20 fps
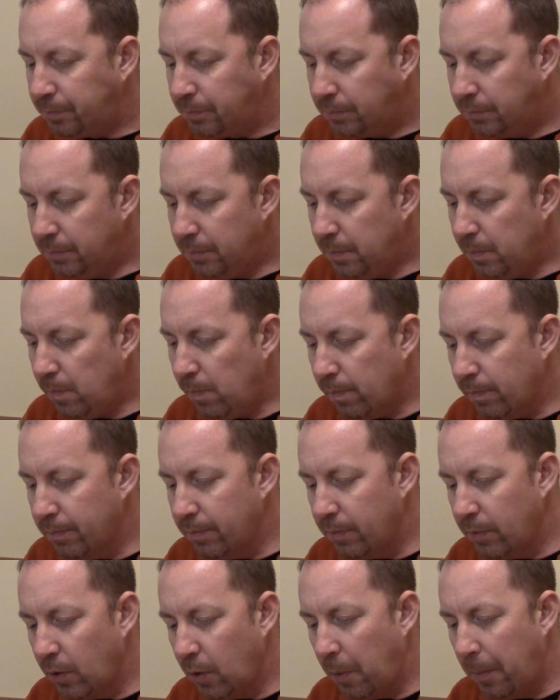
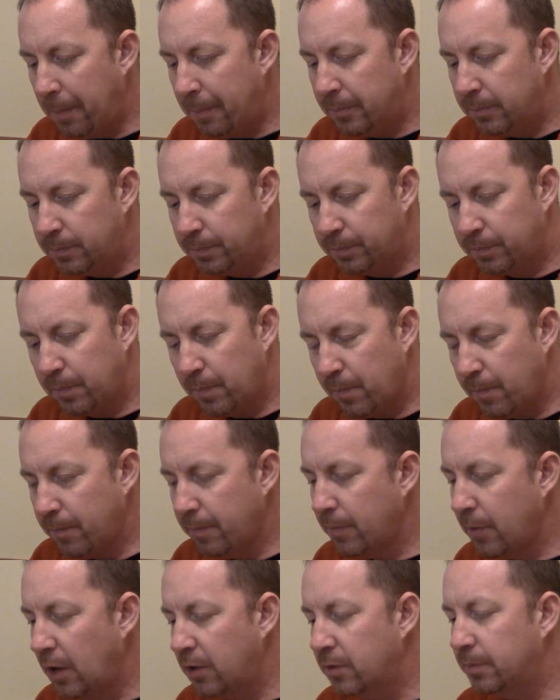
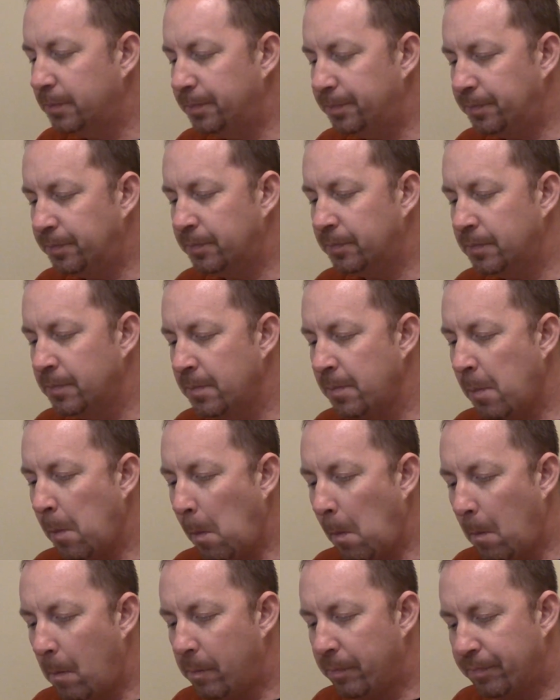Vietnamese spring rolls
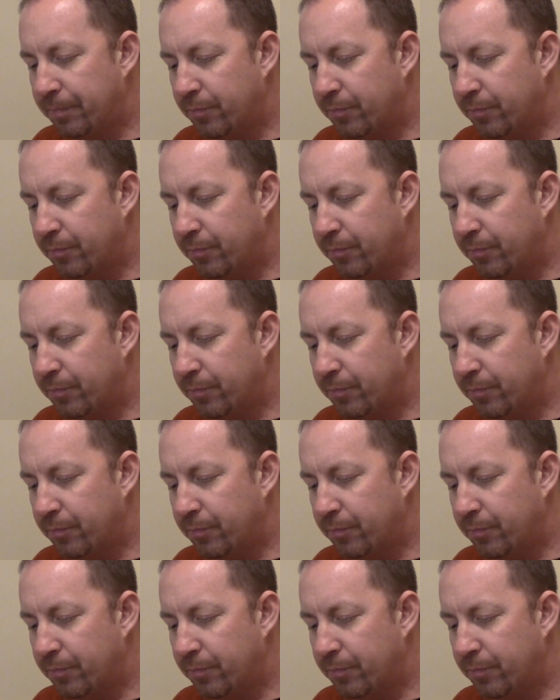before.